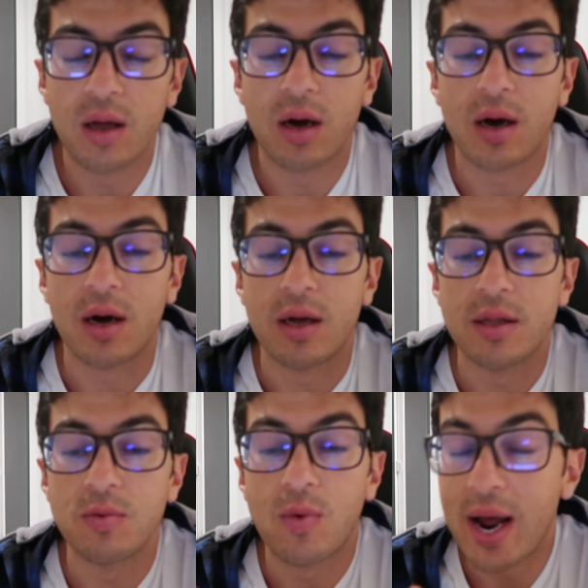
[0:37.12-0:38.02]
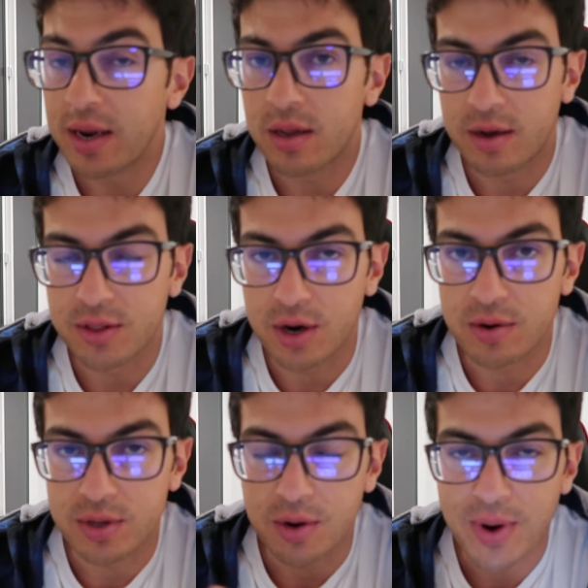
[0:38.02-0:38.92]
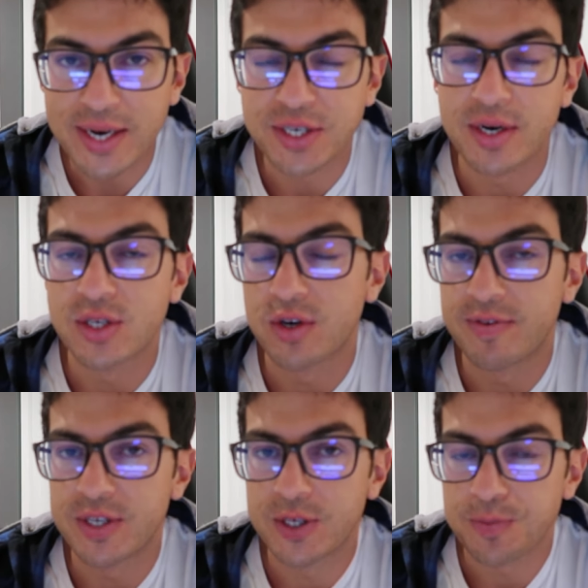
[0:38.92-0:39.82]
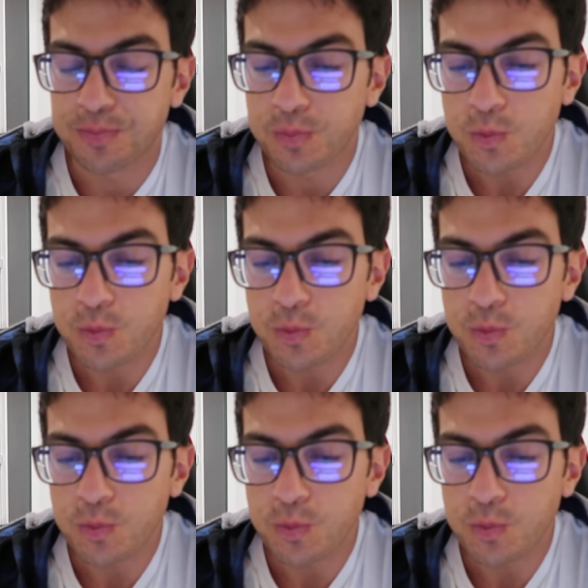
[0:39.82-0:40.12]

their ride-sharing service.